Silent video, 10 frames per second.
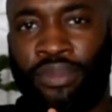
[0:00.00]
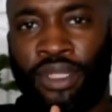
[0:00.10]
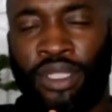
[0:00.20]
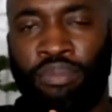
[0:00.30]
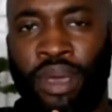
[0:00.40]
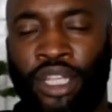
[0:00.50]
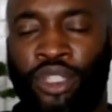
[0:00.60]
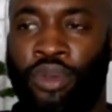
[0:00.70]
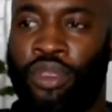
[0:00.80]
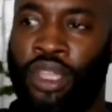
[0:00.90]
This
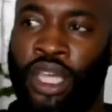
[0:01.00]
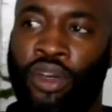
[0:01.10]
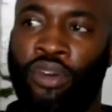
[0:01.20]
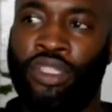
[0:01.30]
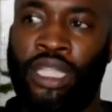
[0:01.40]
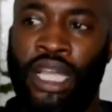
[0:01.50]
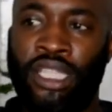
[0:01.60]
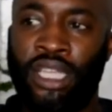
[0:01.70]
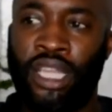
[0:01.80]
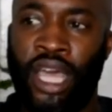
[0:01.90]
macho thing of
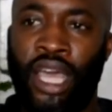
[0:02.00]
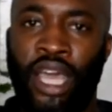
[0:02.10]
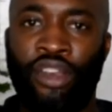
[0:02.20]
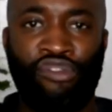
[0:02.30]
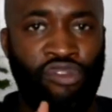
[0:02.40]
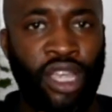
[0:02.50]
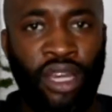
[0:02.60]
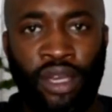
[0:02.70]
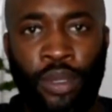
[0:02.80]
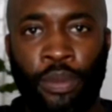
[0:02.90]
standing there and
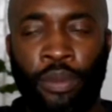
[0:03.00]
trading.